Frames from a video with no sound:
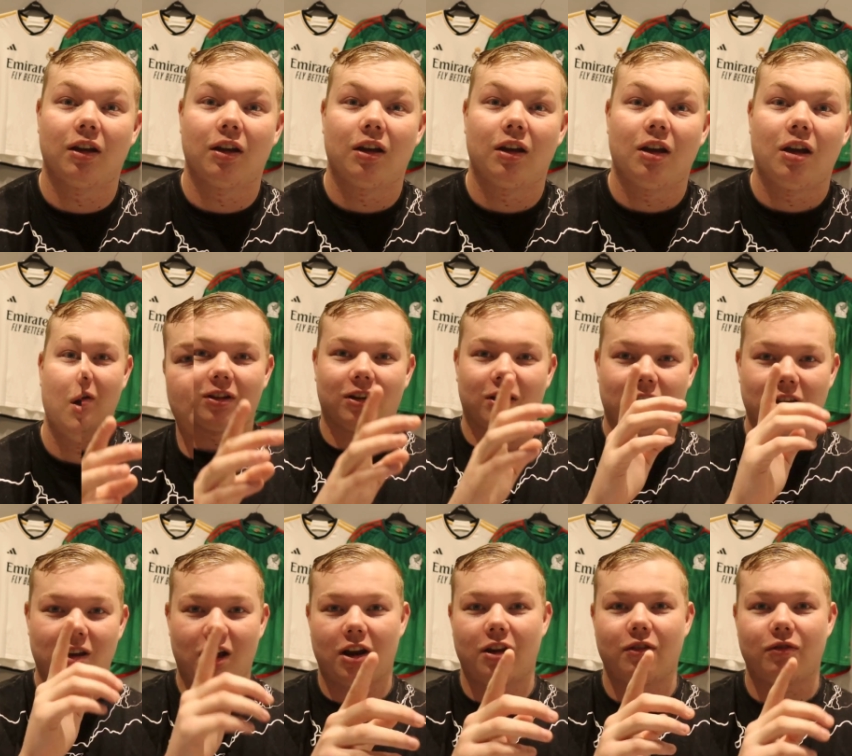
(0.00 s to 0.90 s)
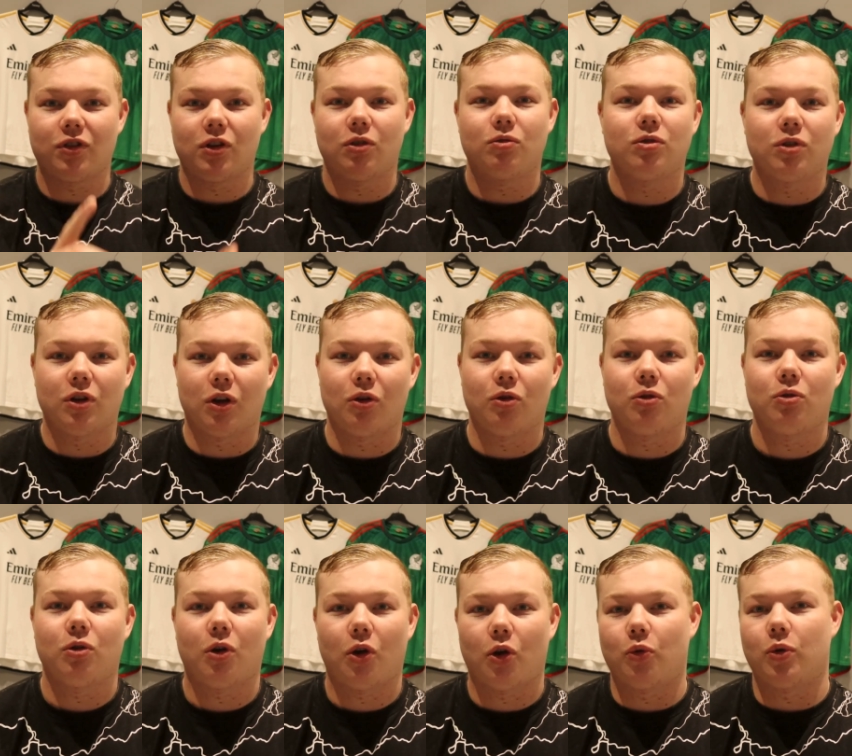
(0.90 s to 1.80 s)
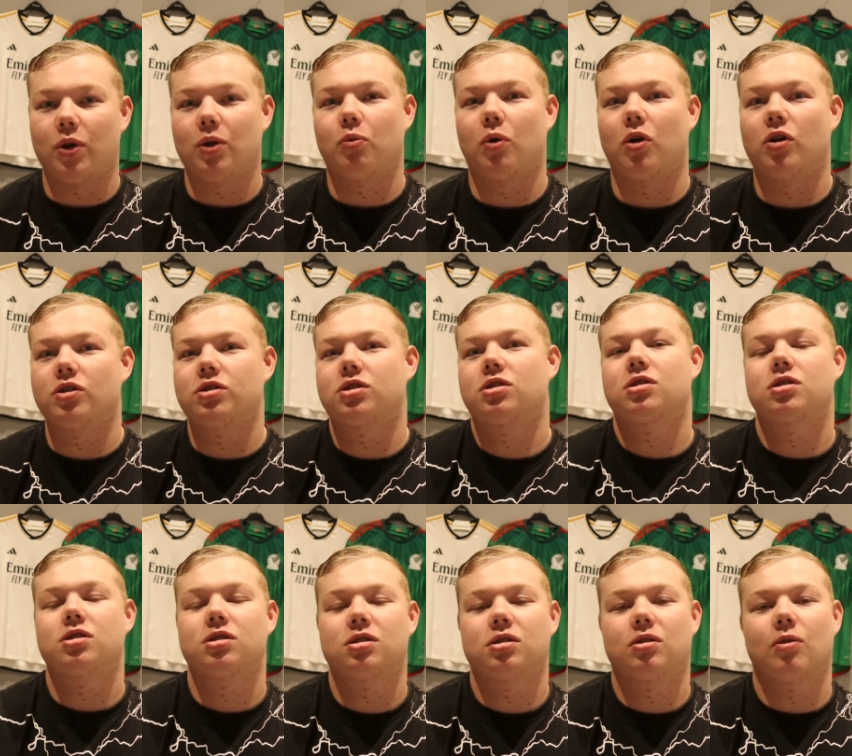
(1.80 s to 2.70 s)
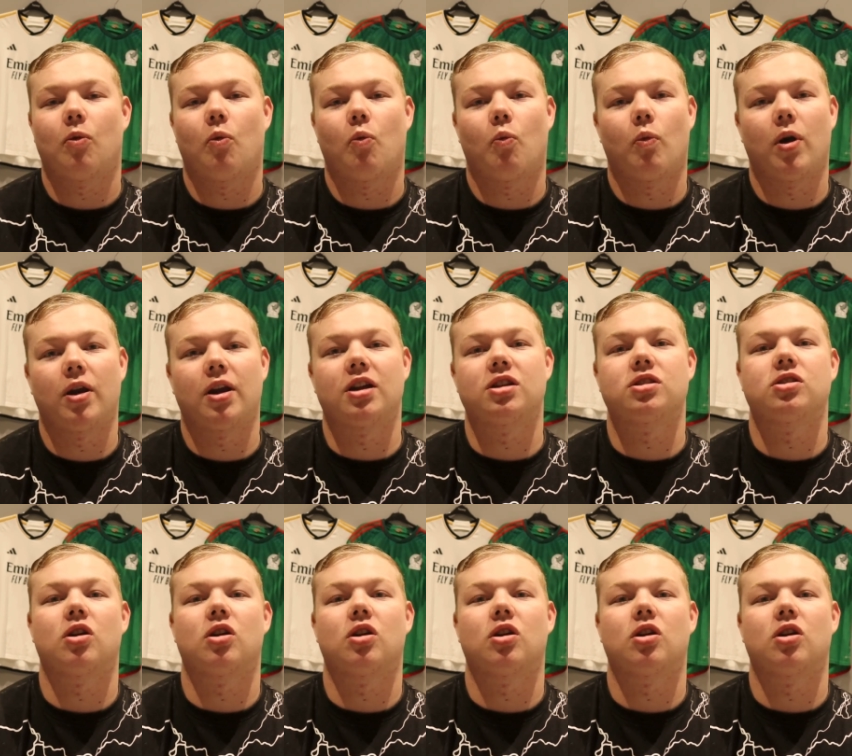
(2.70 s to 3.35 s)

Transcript: To be honest, none of you knew who he was when they